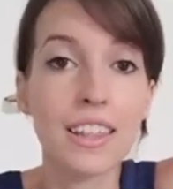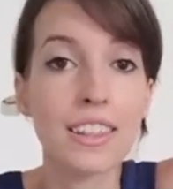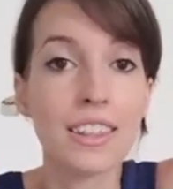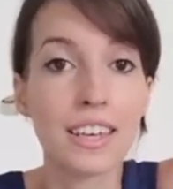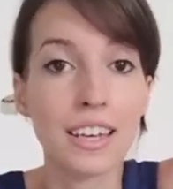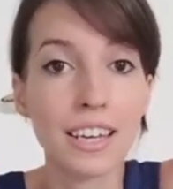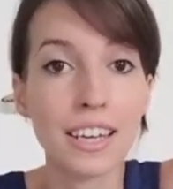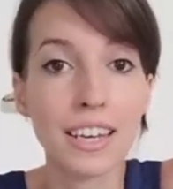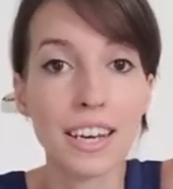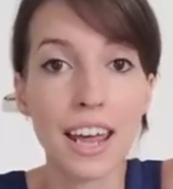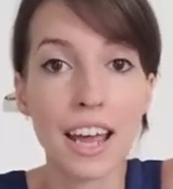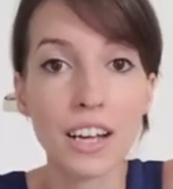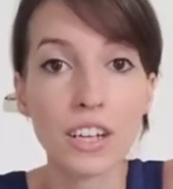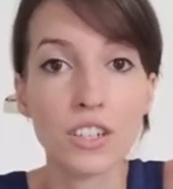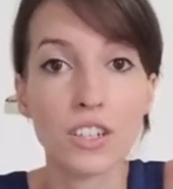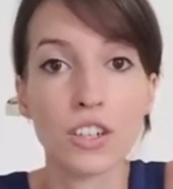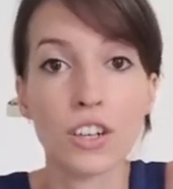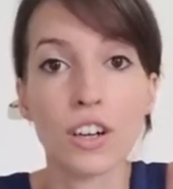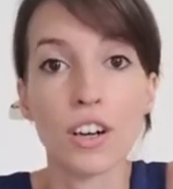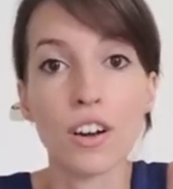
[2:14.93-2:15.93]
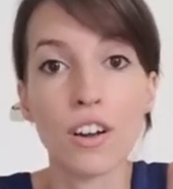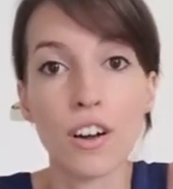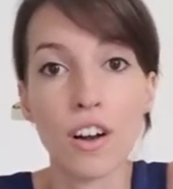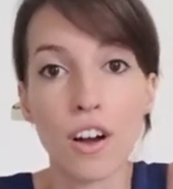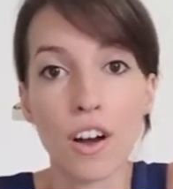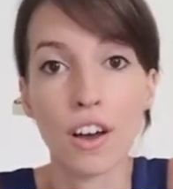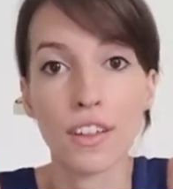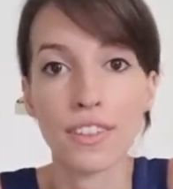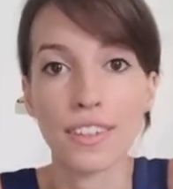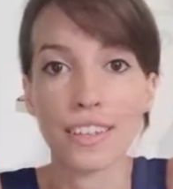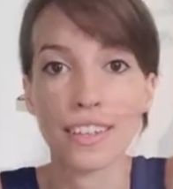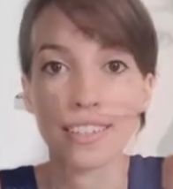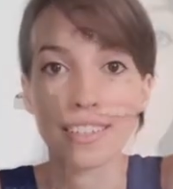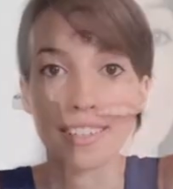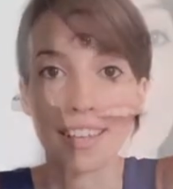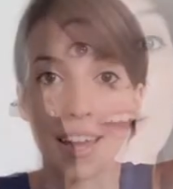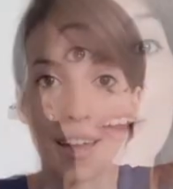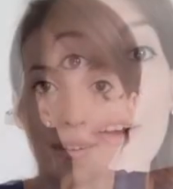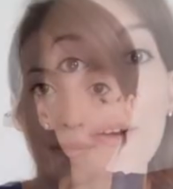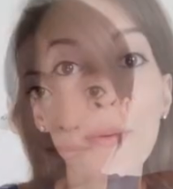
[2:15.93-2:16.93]
the connector on the
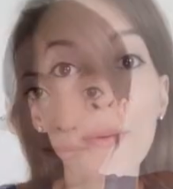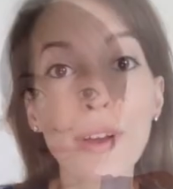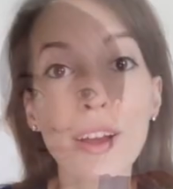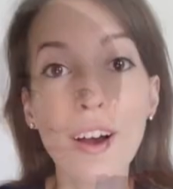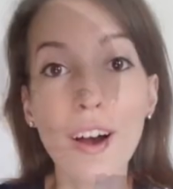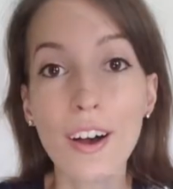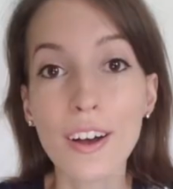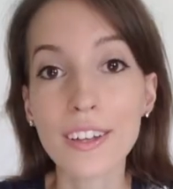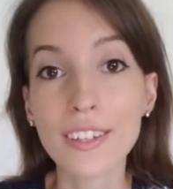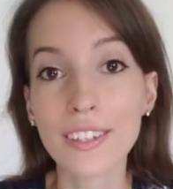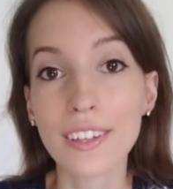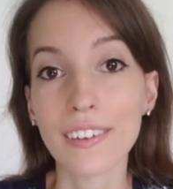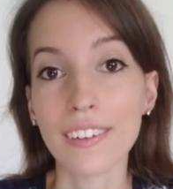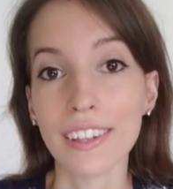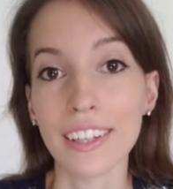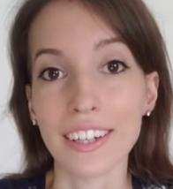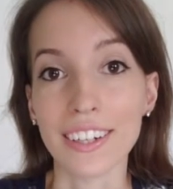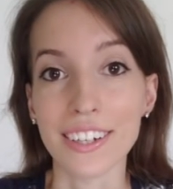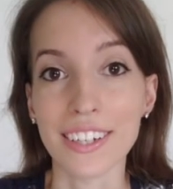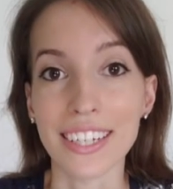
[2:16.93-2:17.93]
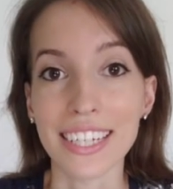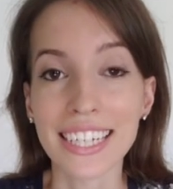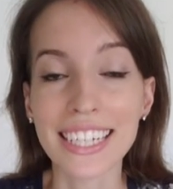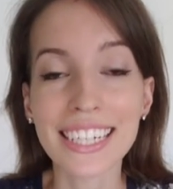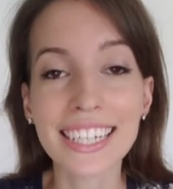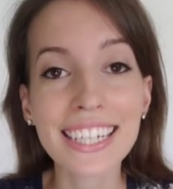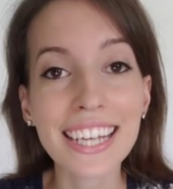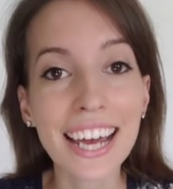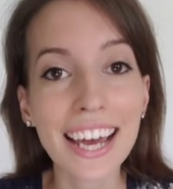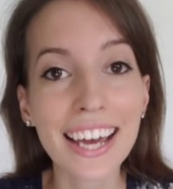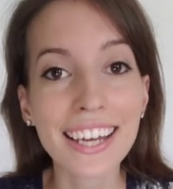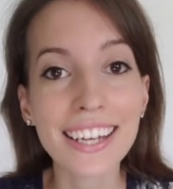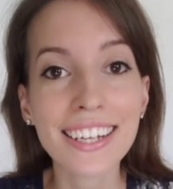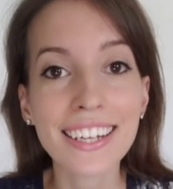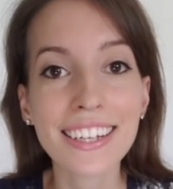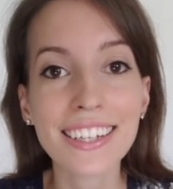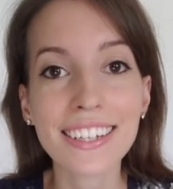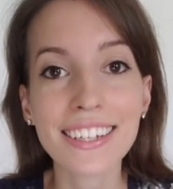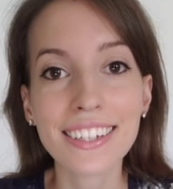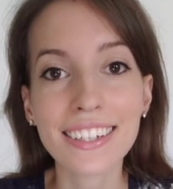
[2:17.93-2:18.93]
exam. We also learned 10
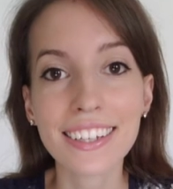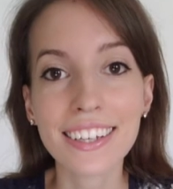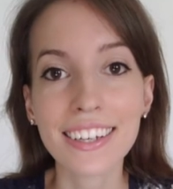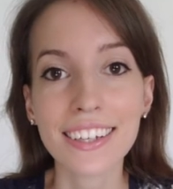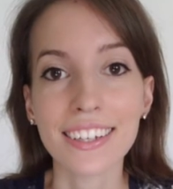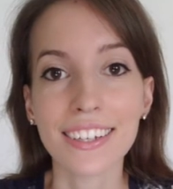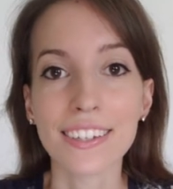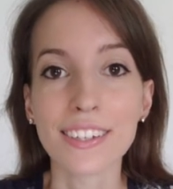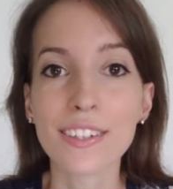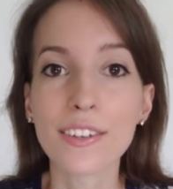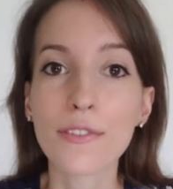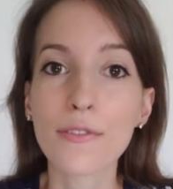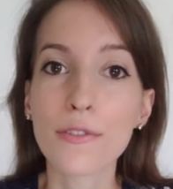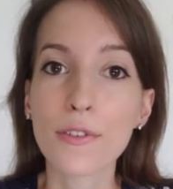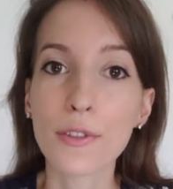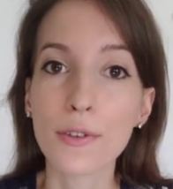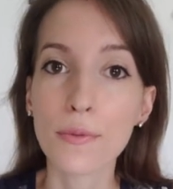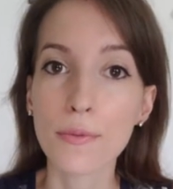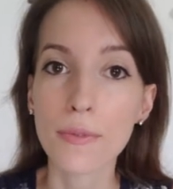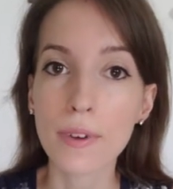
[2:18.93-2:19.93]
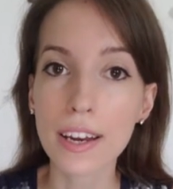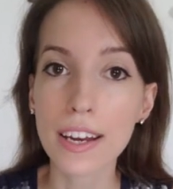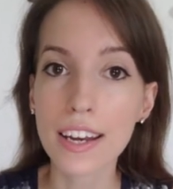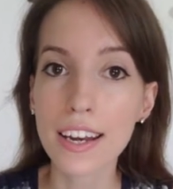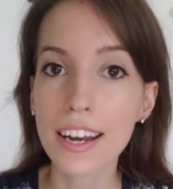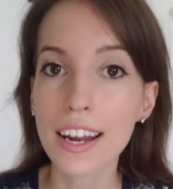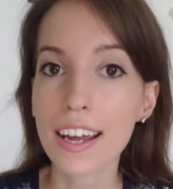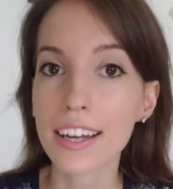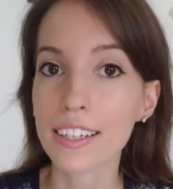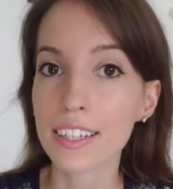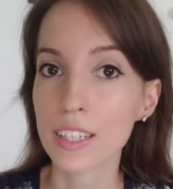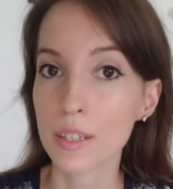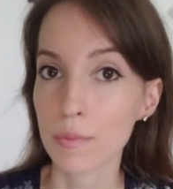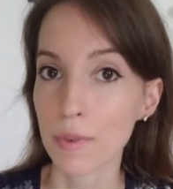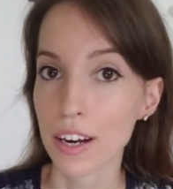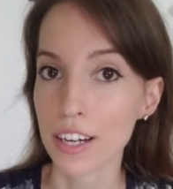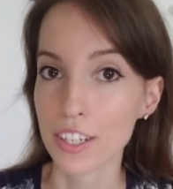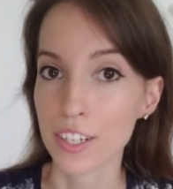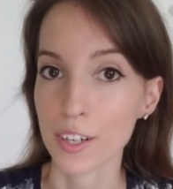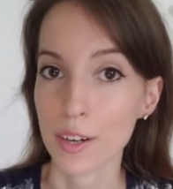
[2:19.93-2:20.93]
skills for the written
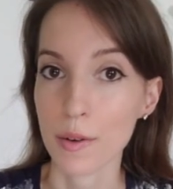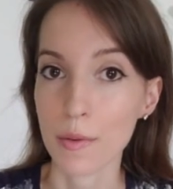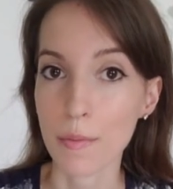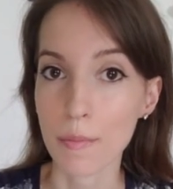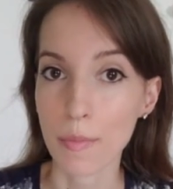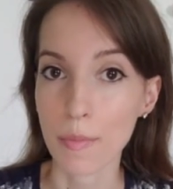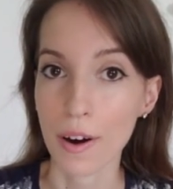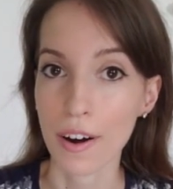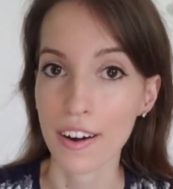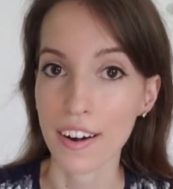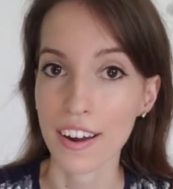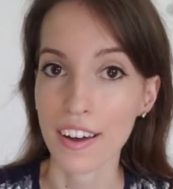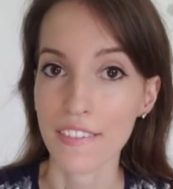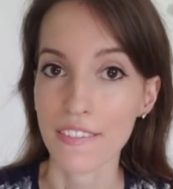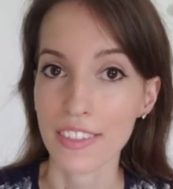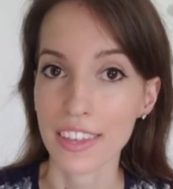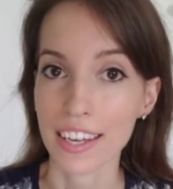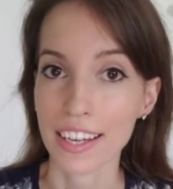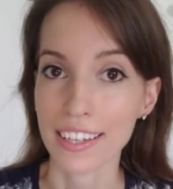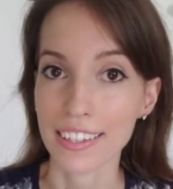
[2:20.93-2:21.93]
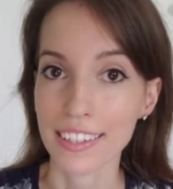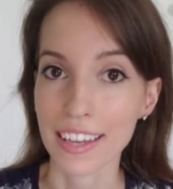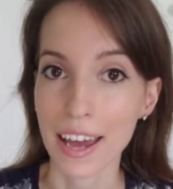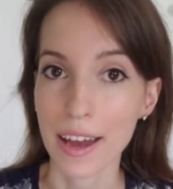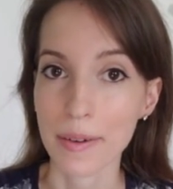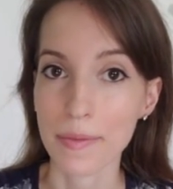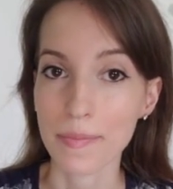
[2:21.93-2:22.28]
expression part of the exam.